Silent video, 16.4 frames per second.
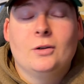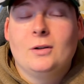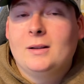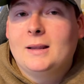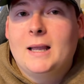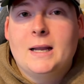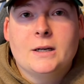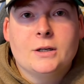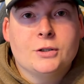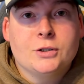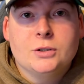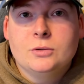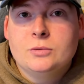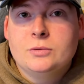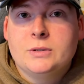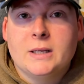a lot of
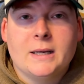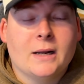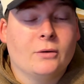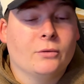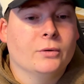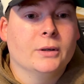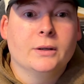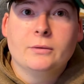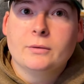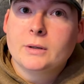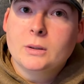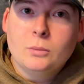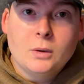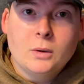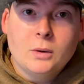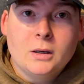shoes that I really,
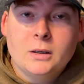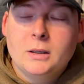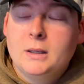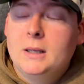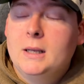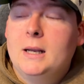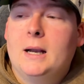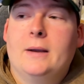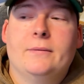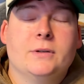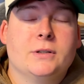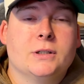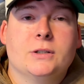really want. Obviously,